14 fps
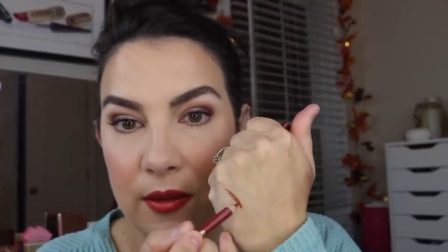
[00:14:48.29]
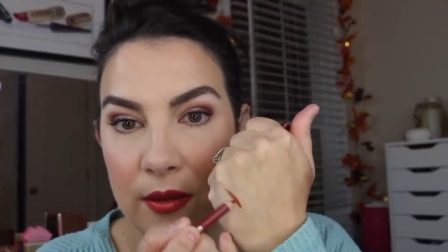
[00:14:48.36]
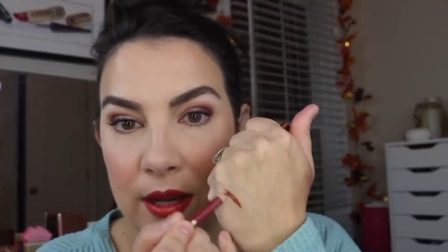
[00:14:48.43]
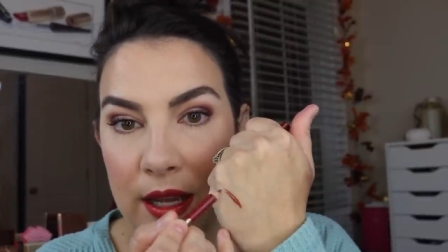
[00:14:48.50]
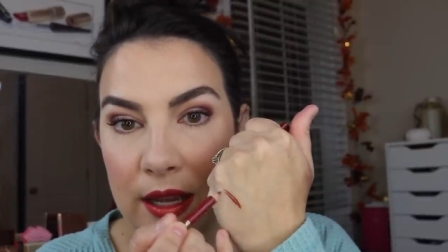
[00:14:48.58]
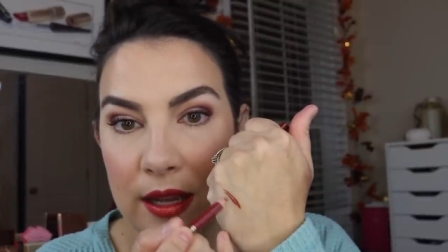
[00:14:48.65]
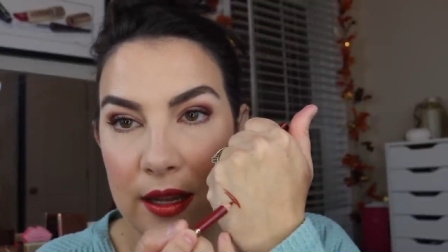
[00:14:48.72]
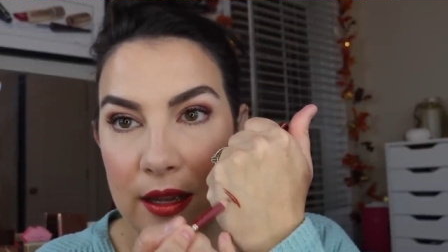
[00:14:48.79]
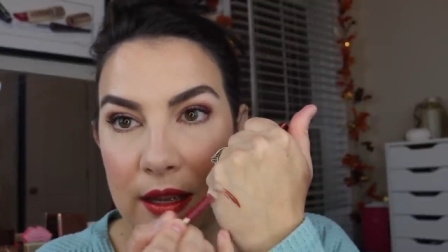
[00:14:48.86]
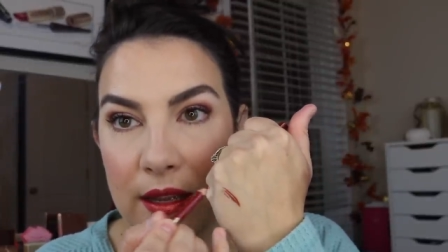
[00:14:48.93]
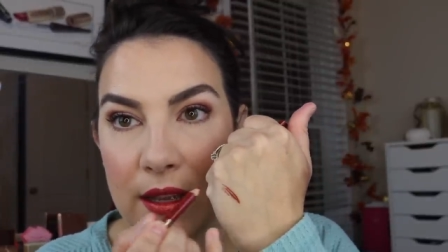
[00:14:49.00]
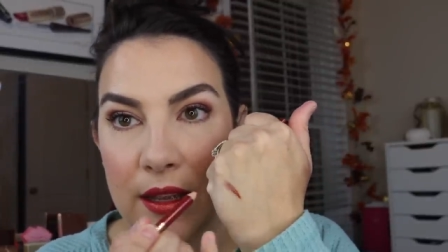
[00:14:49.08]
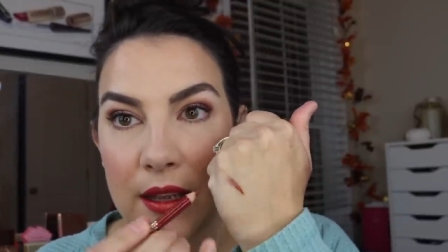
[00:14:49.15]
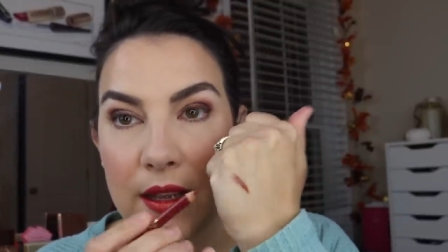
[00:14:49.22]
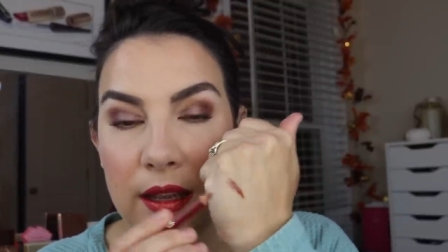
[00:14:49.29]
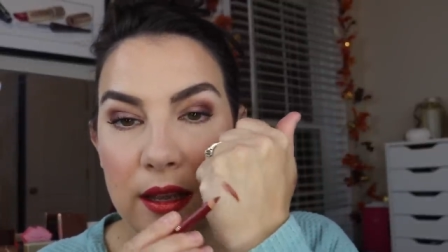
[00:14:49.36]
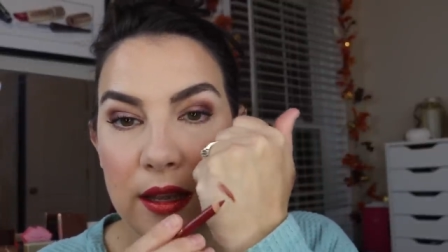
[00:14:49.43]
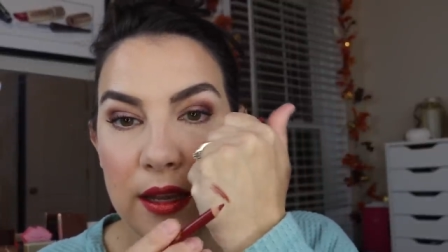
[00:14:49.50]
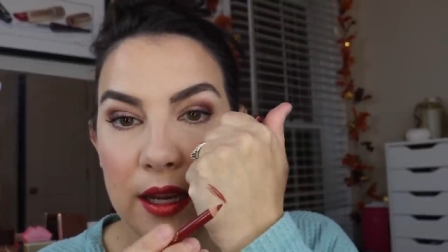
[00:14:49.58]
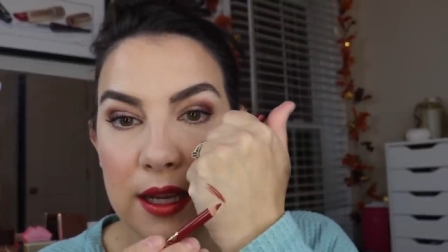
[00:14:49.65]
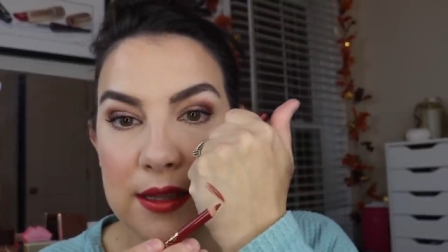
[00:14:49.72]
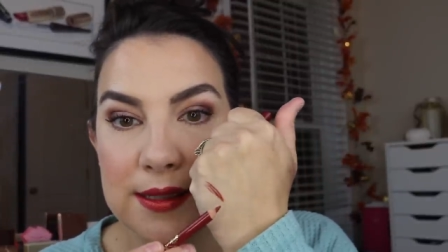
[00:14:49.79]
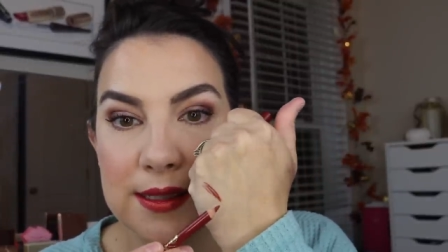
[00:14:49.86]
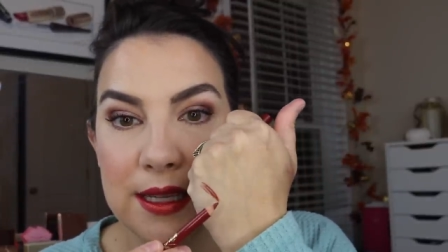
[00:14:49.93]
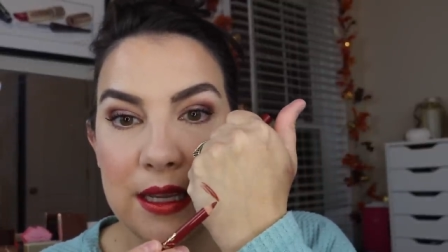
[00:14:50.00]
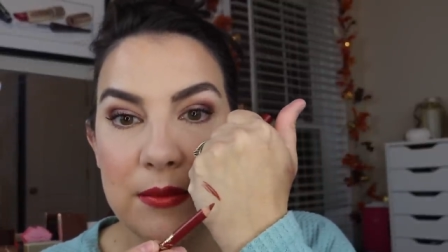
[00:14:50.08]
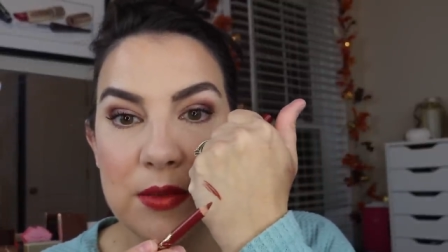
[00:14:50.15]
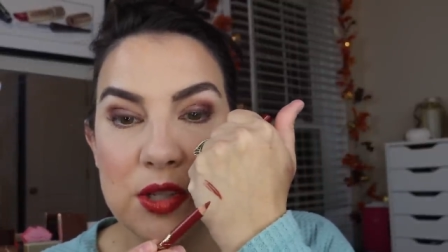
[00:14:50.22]
Okay, it
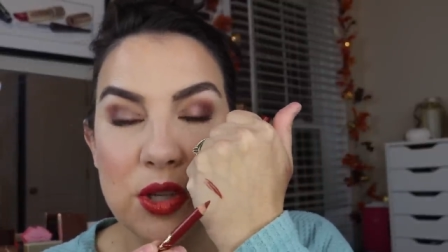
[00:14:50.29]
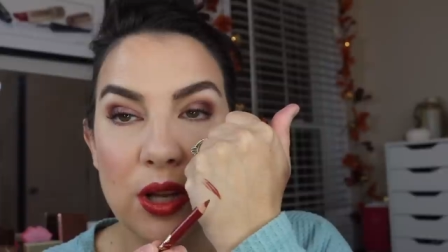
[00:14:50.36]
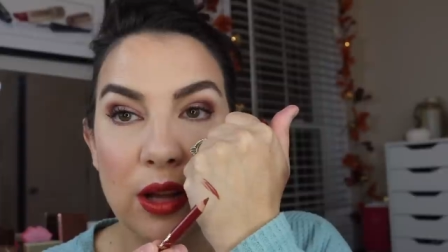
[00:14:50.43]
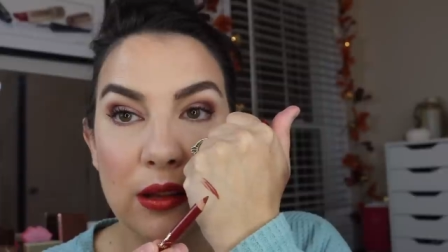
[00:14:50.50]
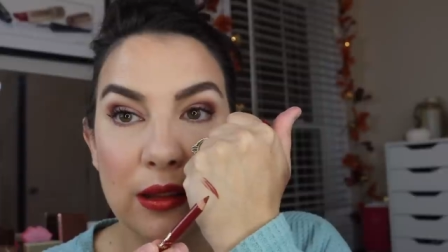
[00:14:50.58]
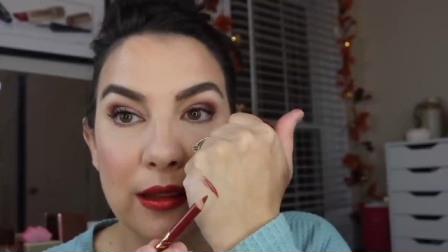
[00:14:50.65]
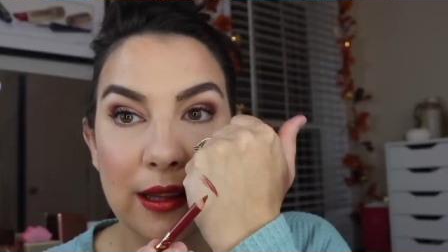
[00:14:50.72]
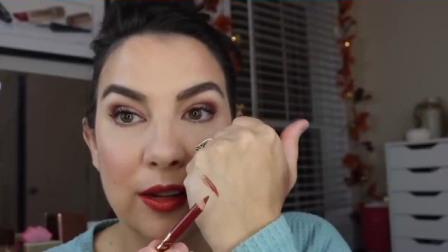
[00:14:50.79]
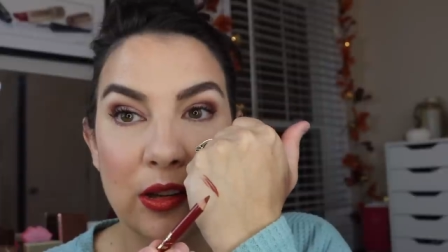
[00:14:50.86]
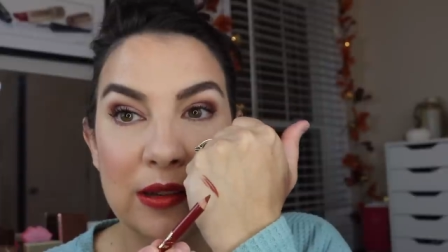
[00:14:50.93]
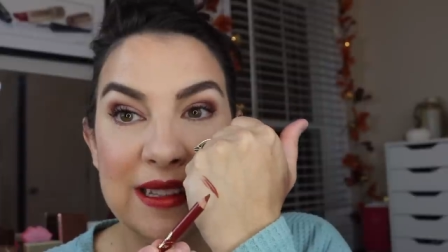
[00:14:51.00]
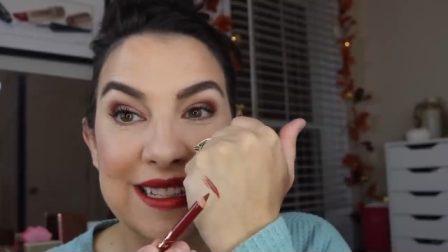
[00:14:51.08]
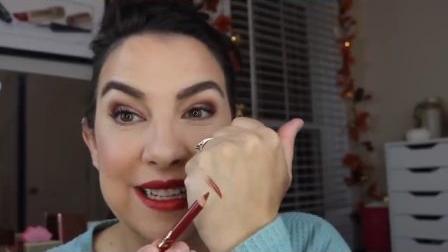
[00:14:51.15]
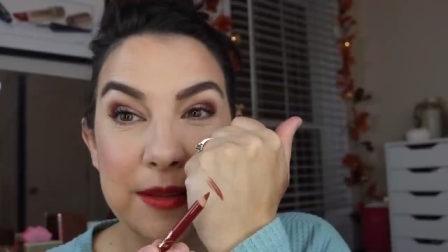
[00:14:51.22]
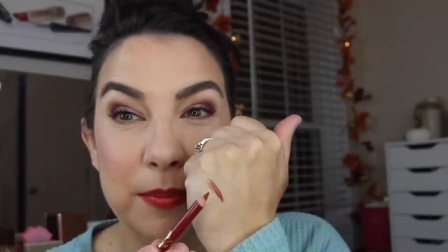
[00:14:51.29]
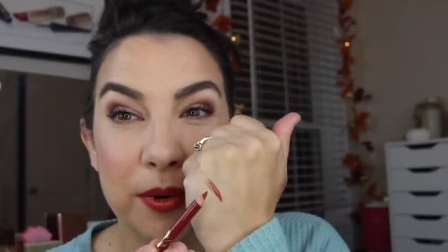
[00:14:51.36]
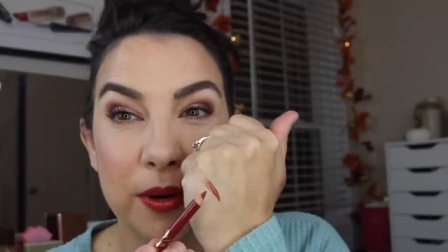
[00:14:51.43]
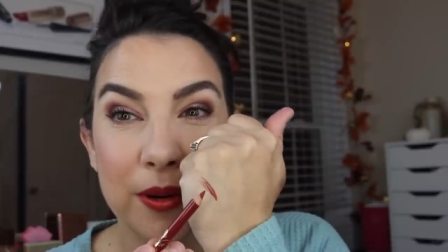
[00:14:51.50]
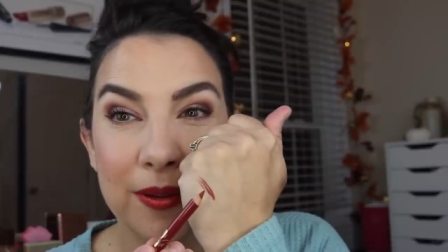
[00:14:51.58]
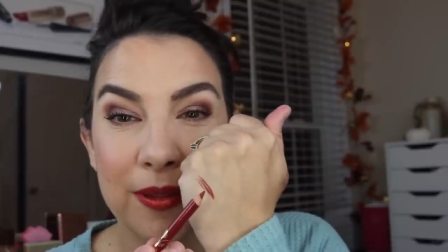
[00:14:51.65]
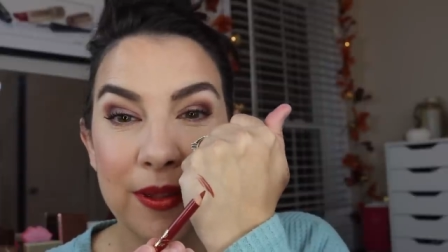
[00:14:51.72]
seems a little deeper